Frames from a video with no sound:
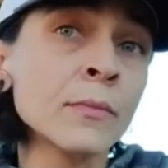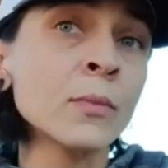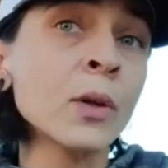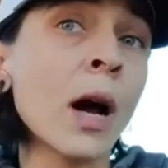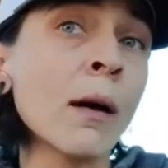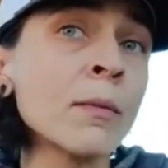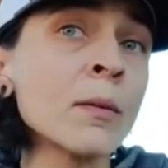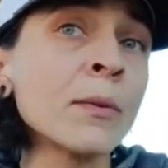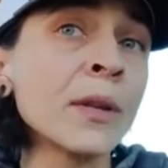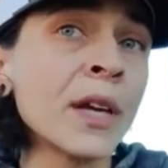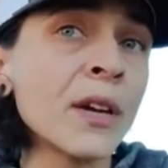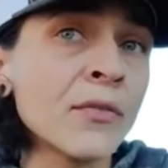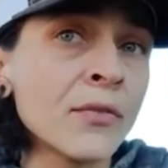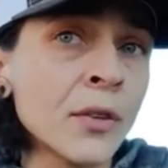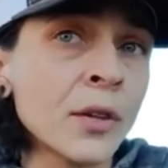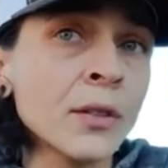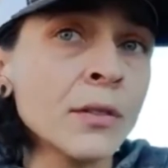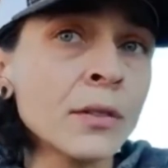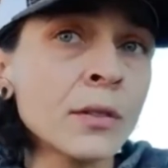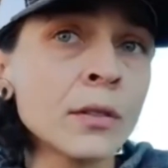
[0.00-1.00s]
Probably at
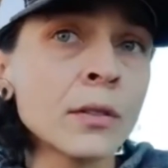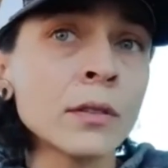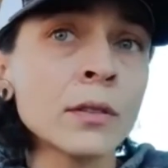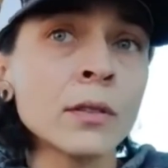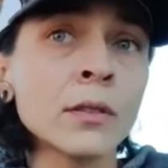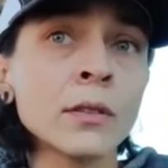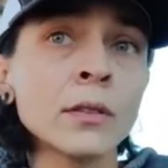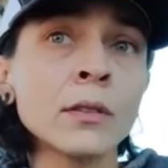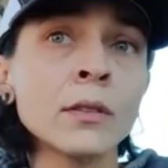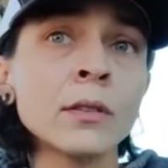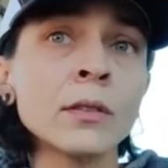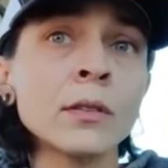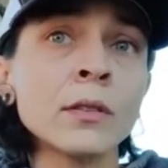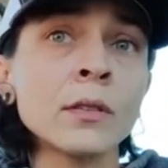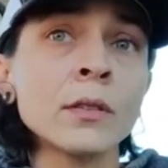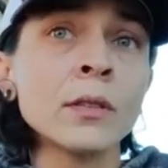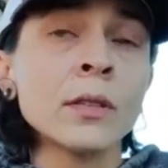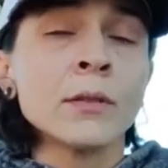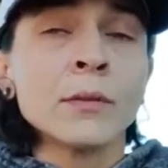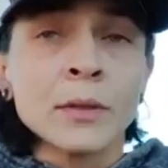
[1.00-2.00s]
first.
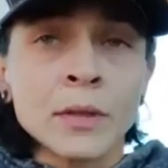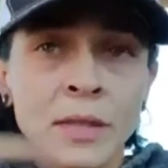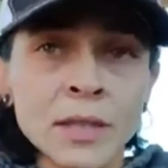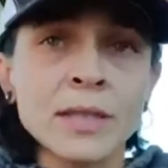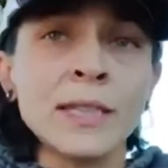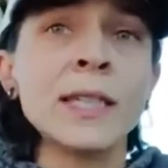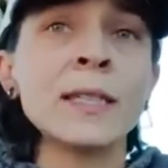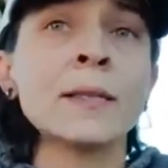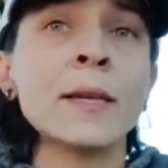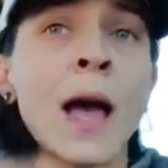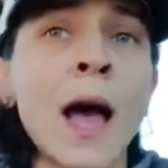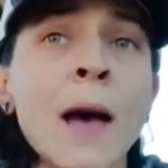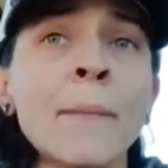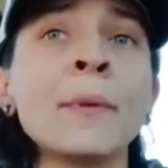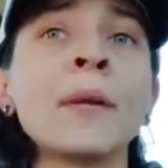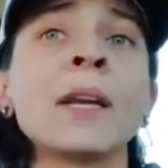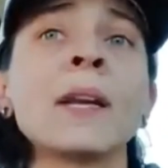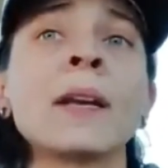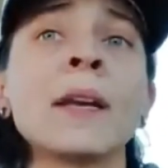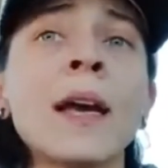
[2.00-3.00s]
And this keeps
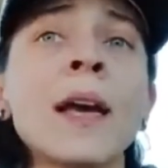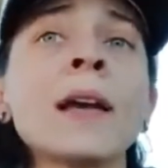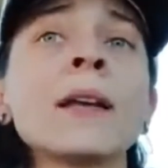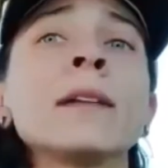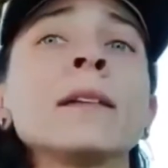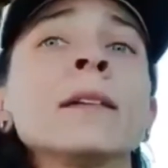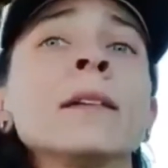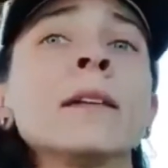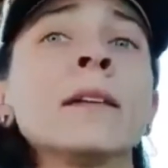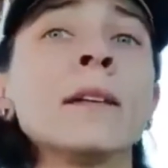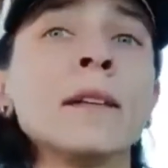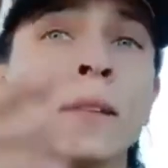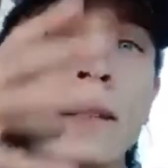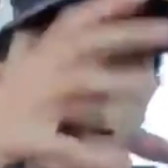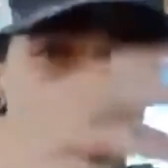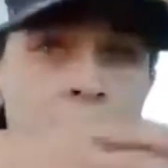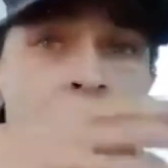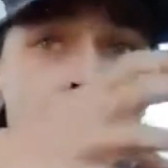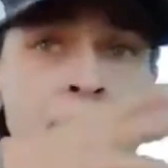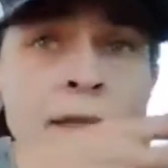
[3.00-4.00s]
happening again.
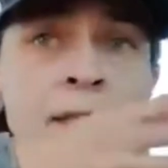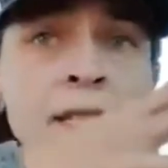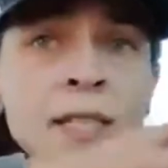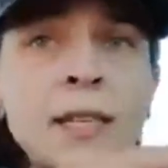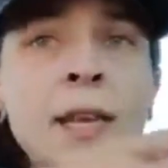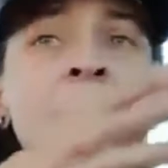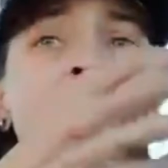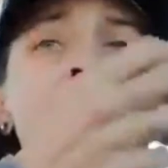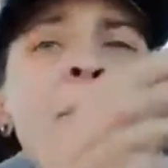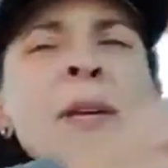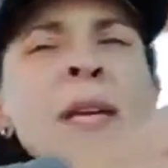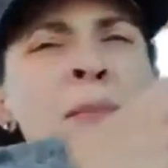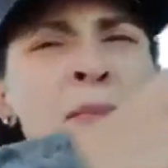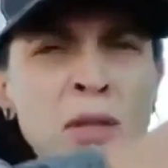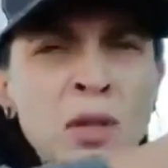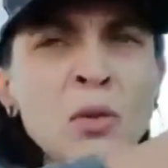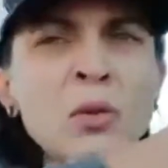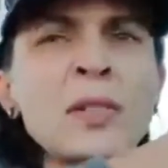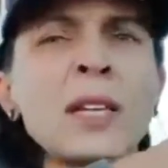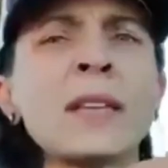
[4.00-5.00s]
And this camp
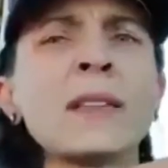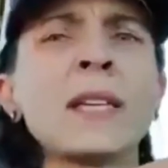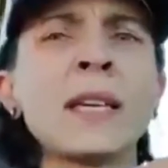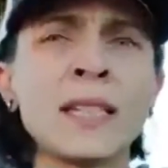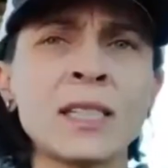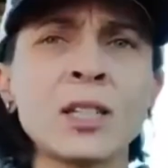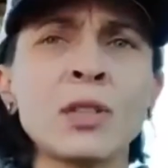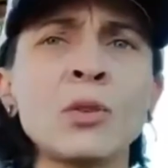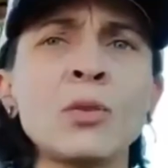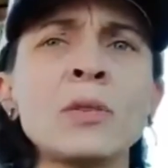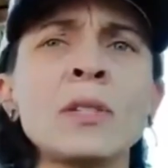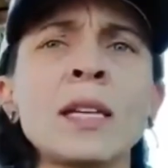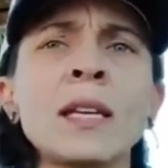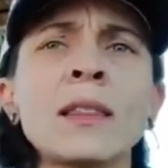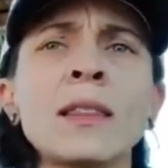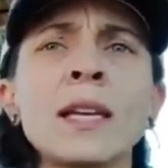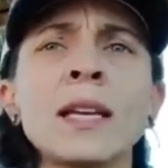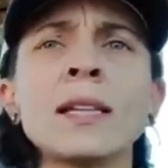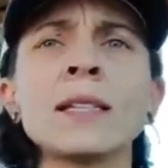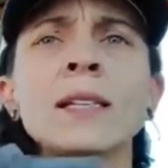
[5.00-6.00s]
keeps losing things,
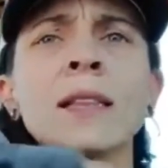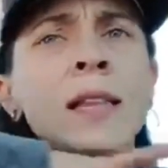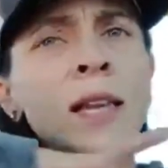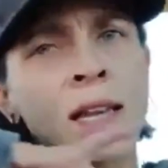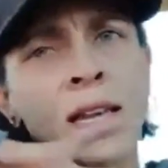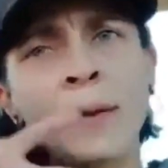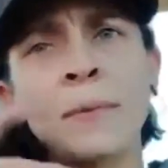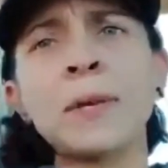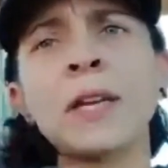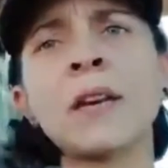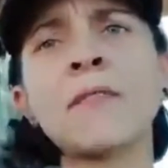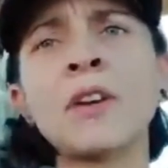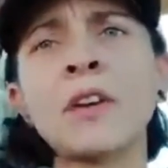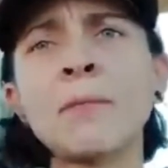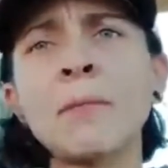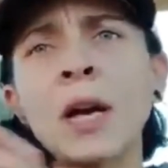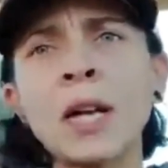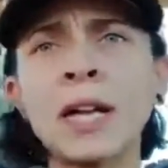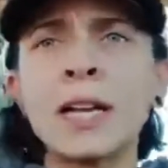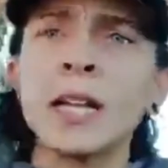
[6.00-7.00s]
and they keep
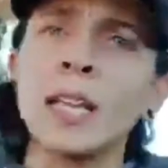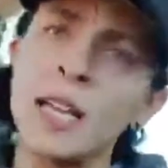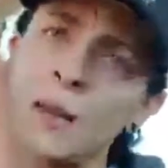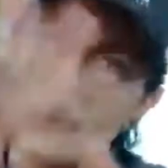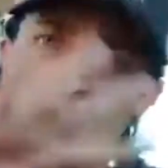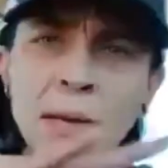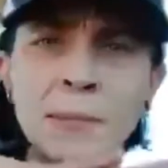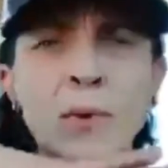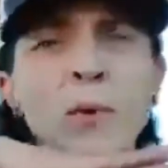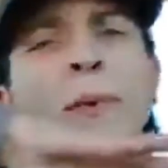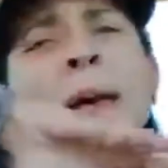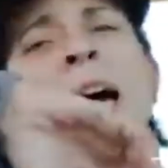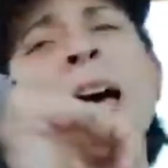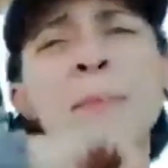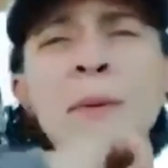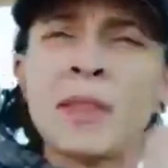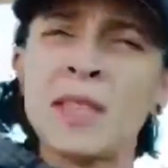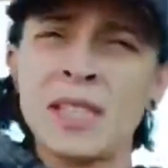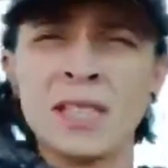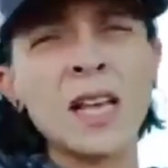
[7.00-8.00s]
giving money to get people
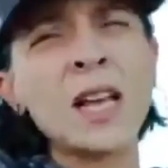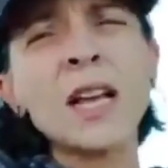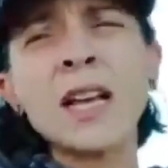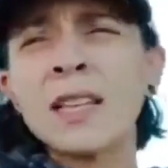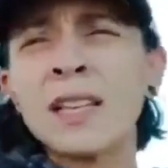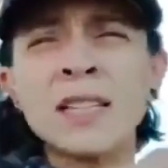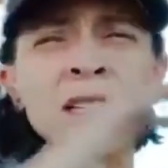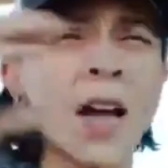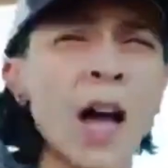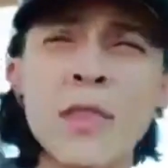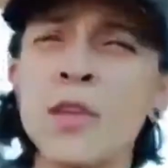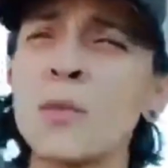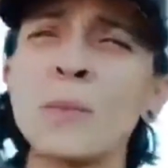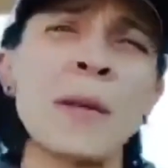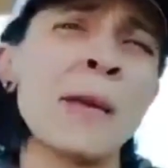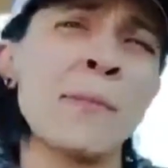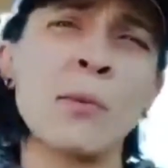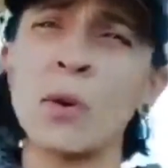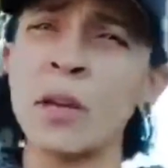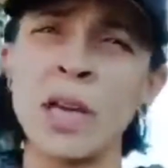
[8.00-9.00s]
back. But these other
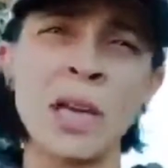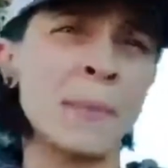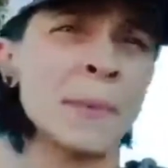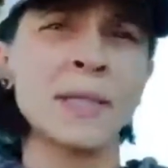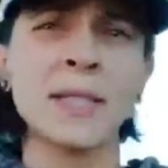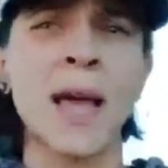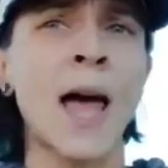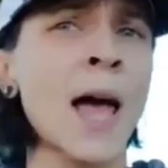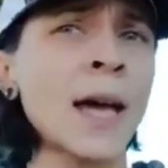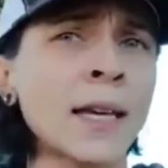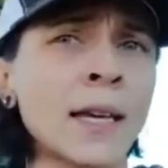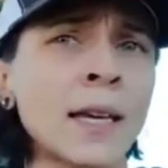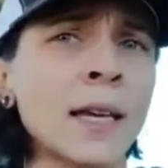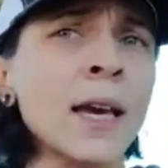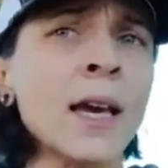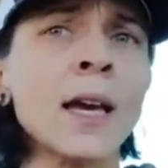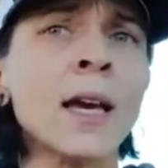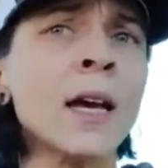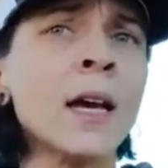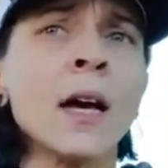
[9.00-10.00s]
people keep
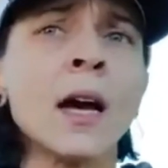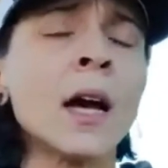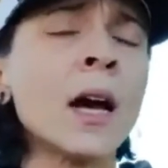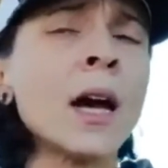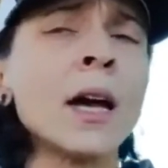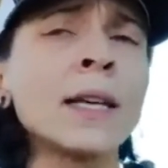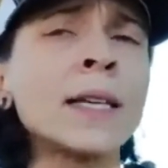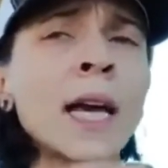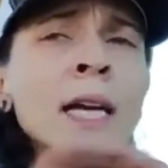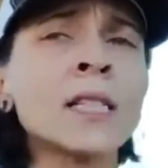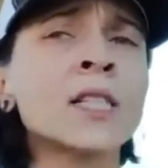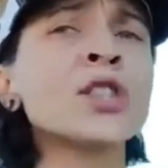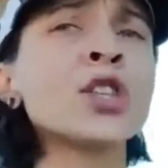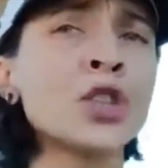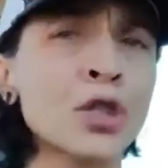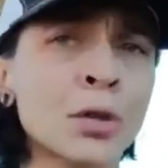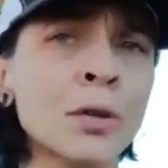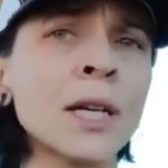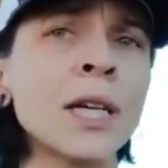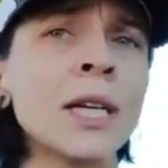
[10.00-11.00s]
attacking against
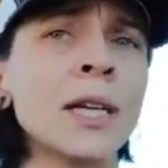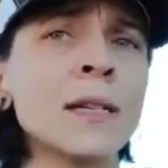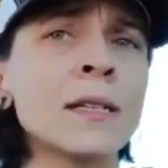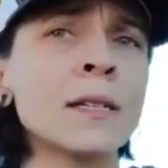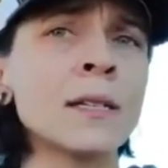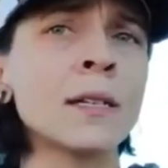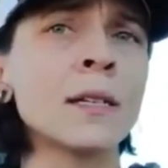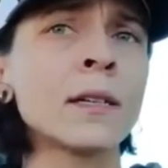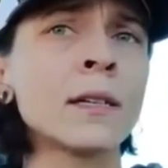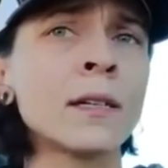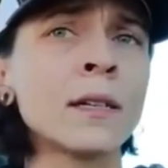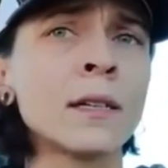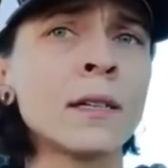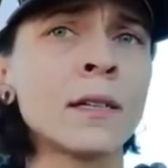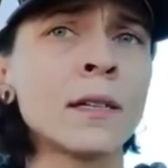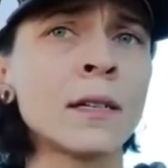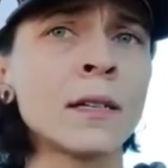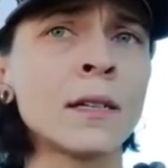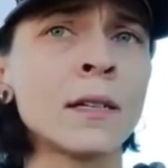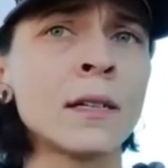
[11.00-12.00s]
the treaties
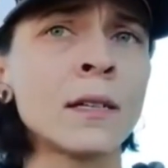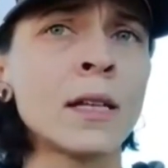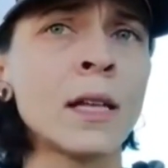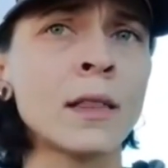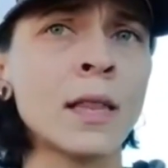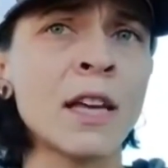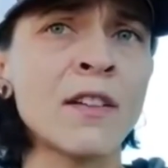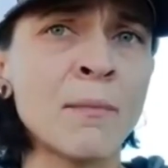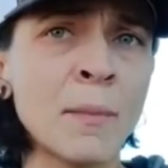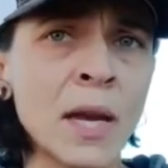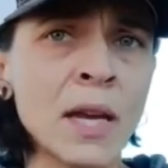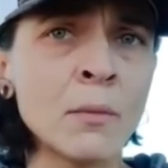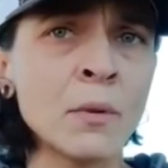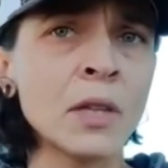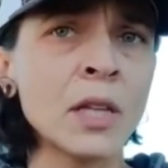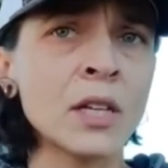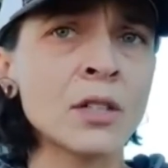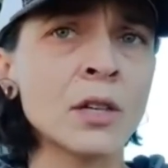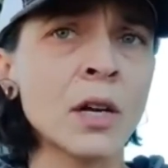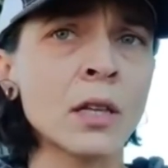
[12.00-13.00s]
that they've made
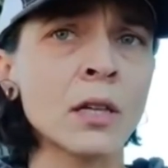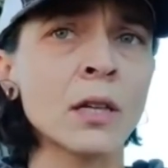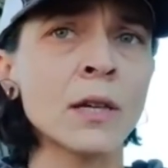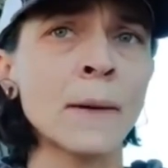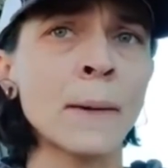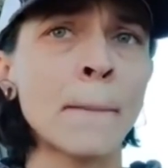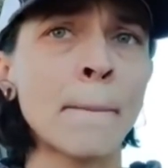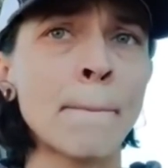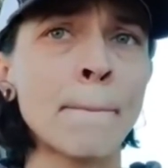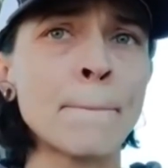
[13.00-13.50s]
with each other.